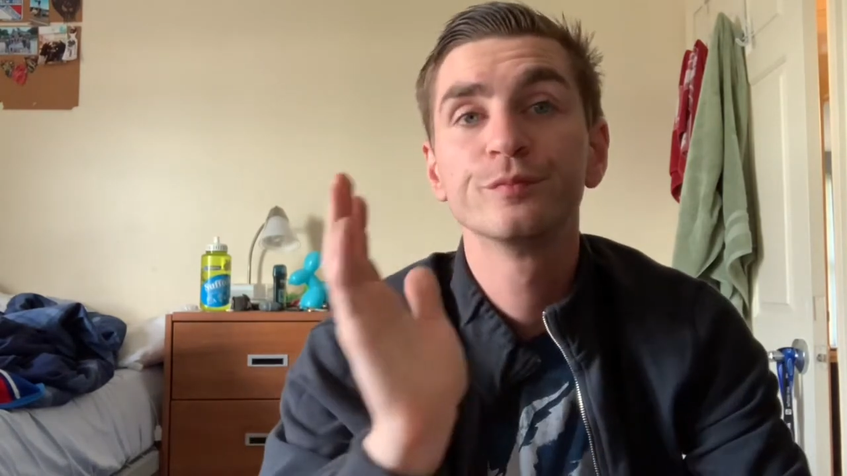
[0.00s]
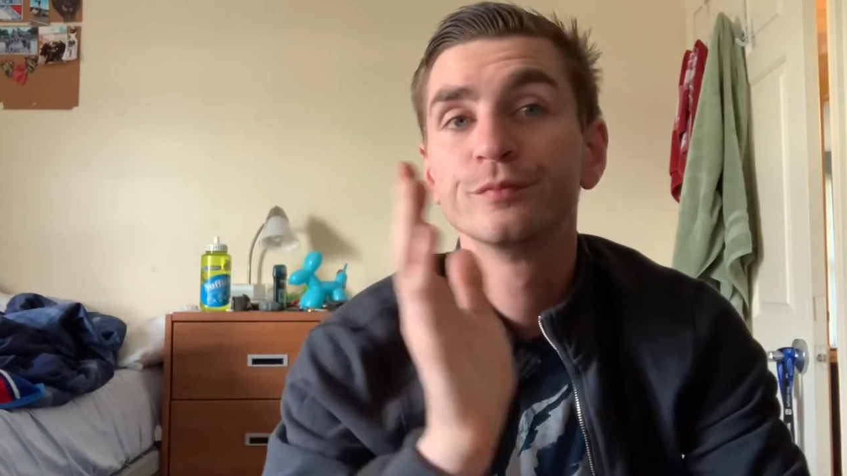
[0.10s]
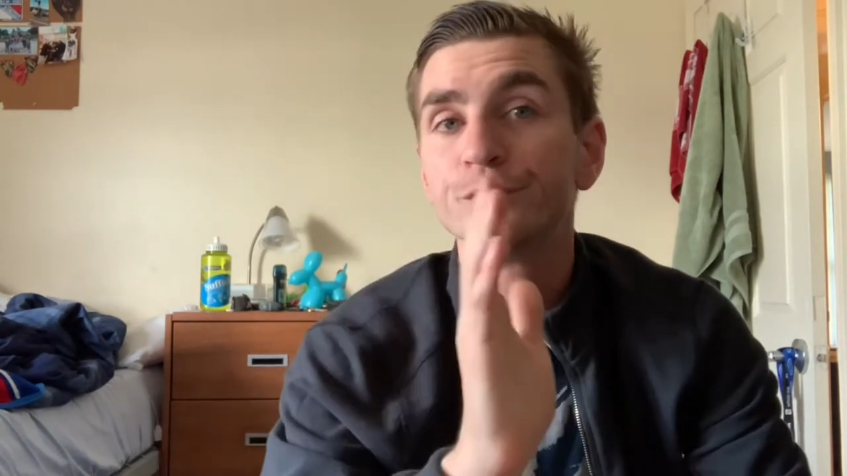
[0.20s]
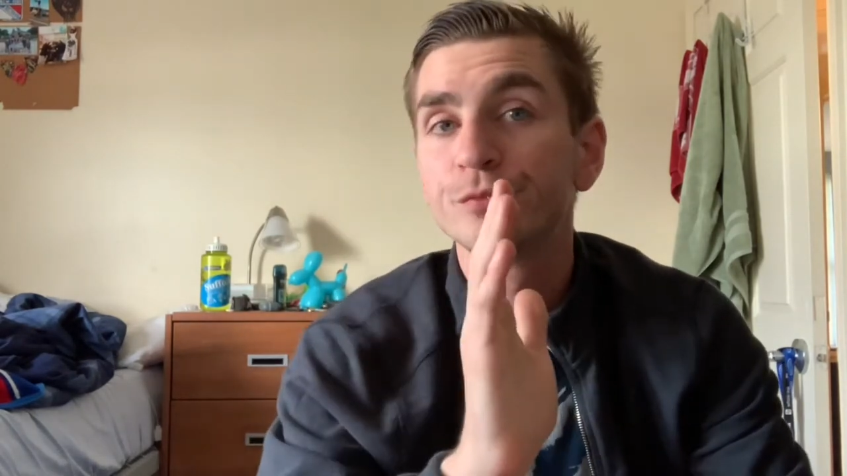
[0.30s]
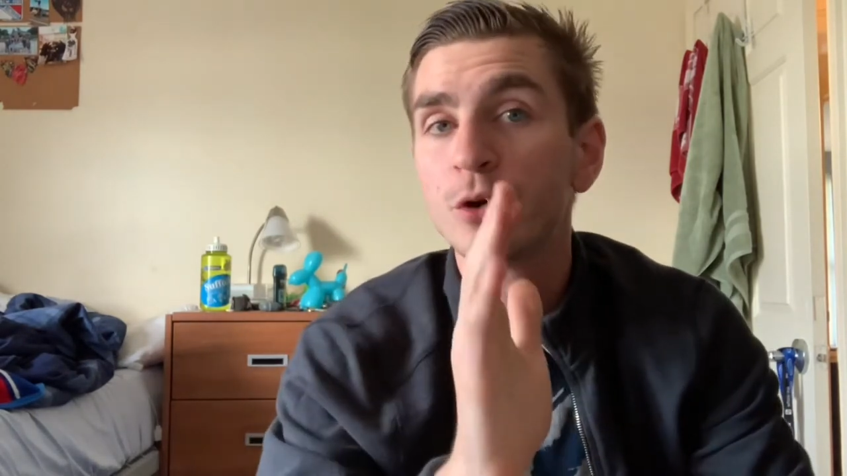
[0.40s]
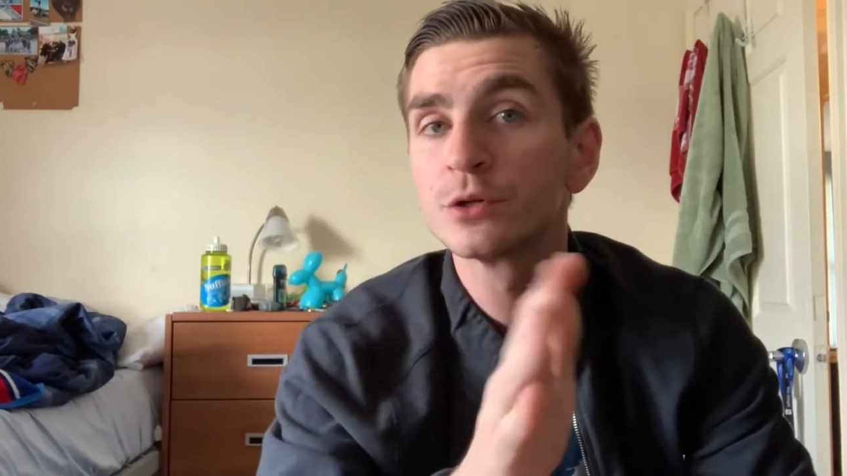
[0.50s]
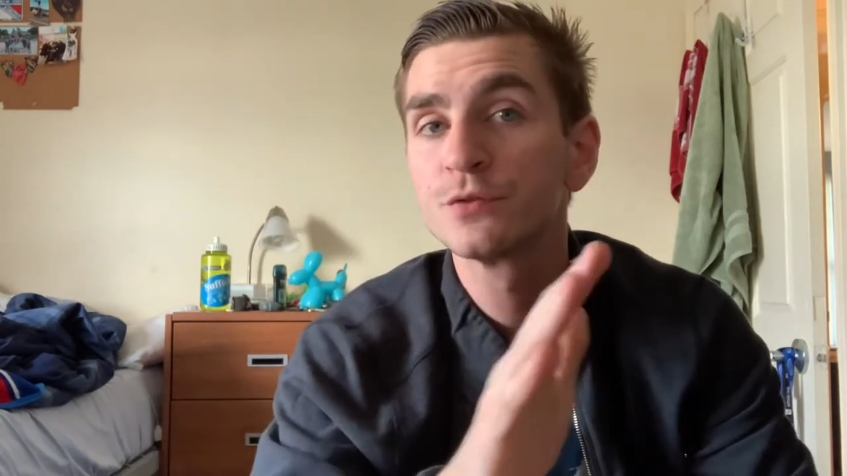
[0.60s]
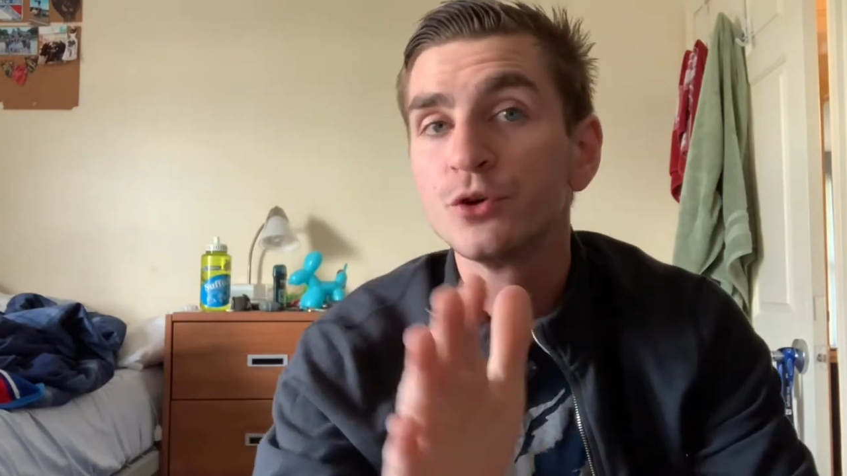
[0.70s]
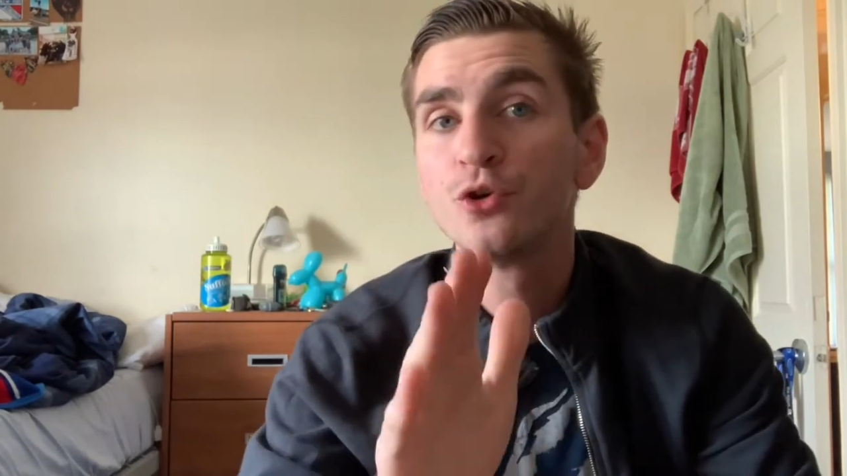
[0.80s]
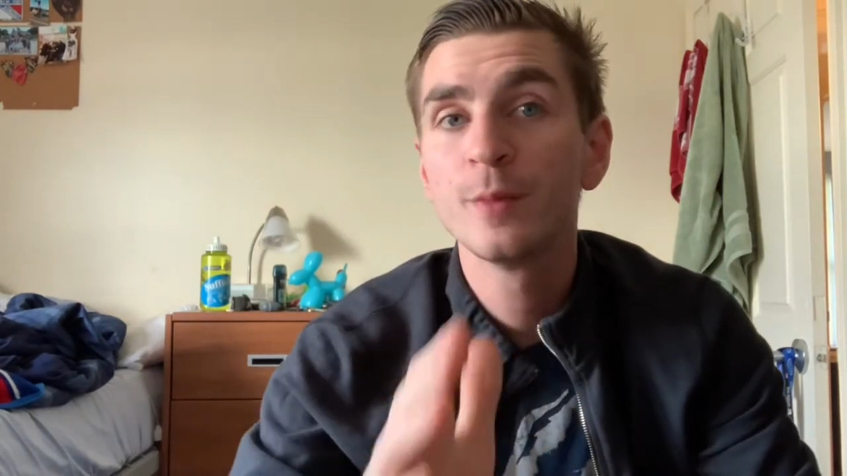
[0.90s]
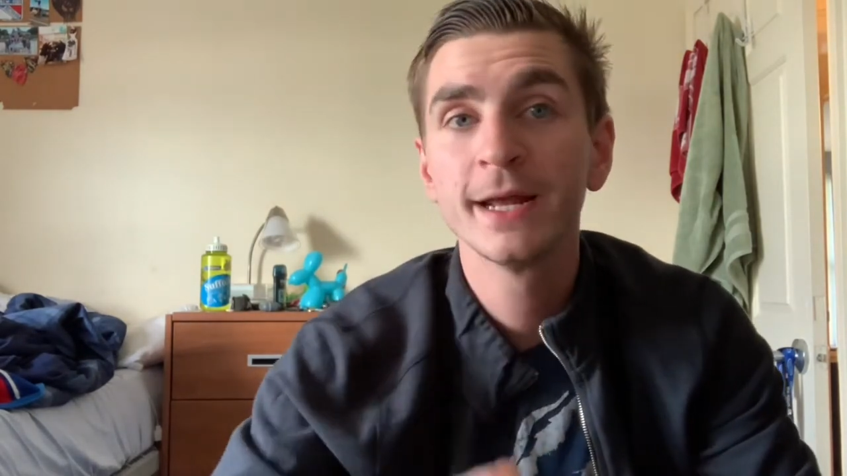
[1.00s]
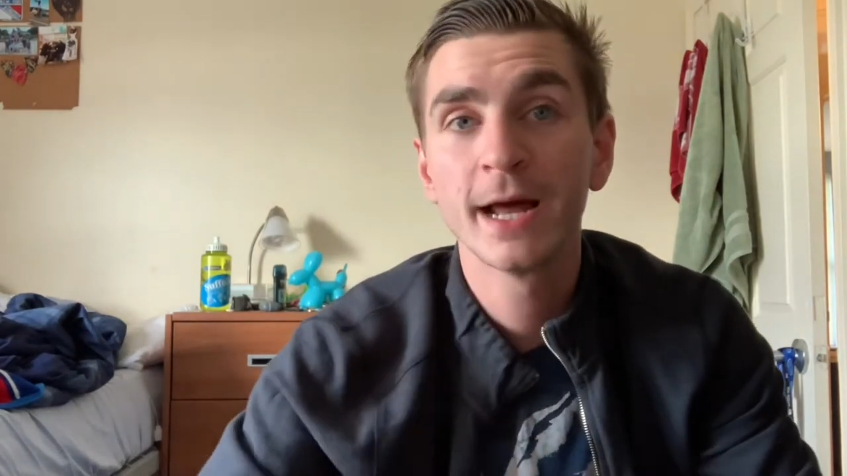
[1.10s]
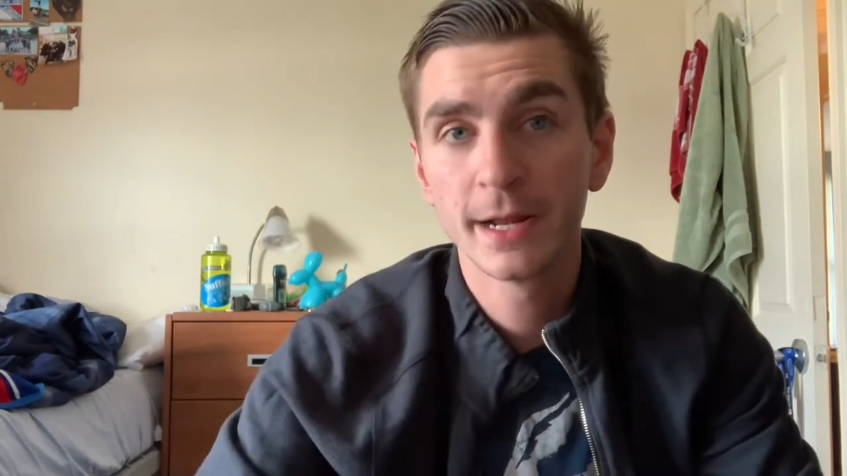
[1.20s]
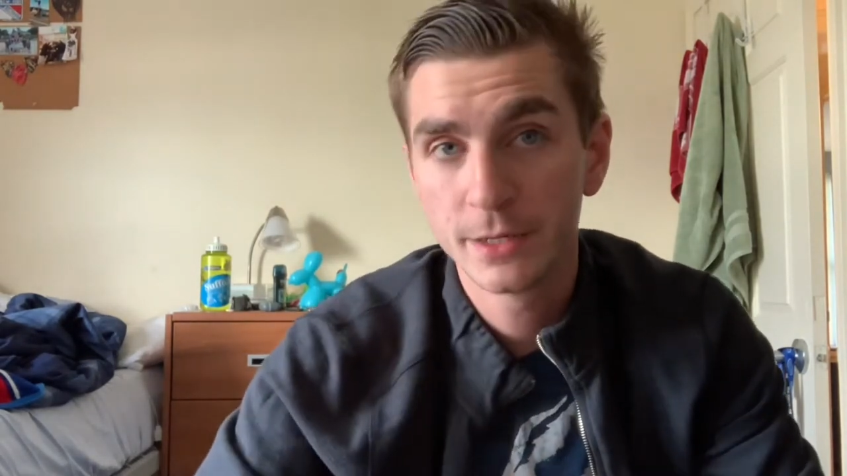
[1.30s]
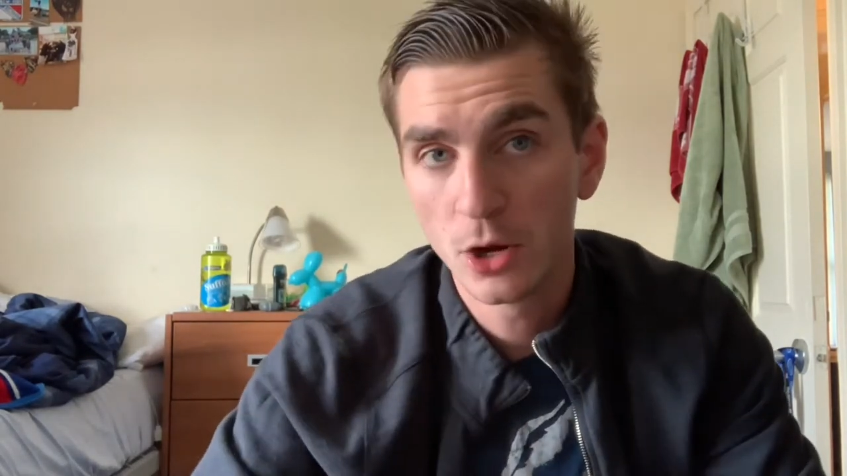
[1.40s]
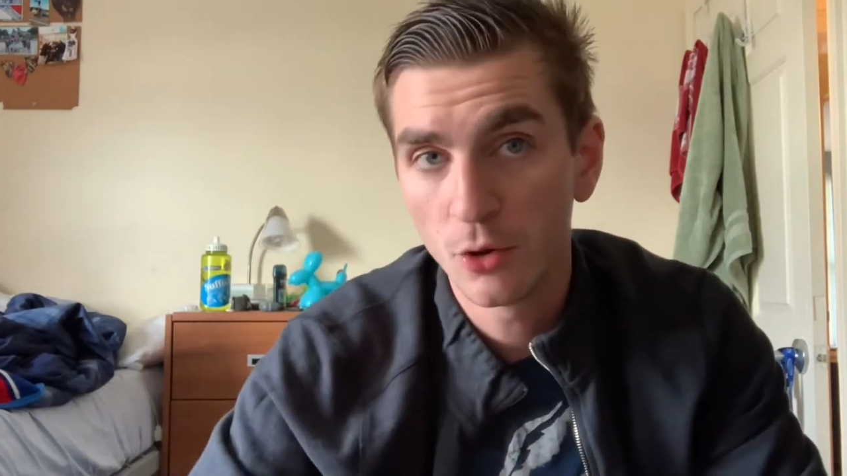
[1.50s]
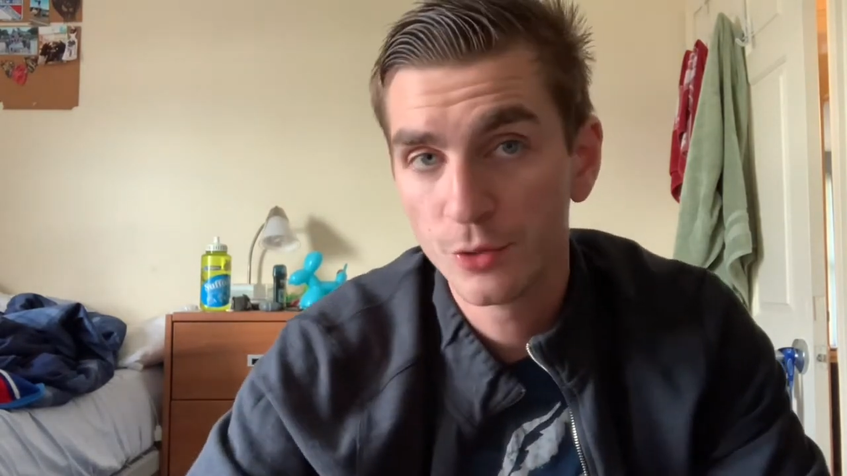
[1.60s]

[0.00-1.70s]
those of you who may not know,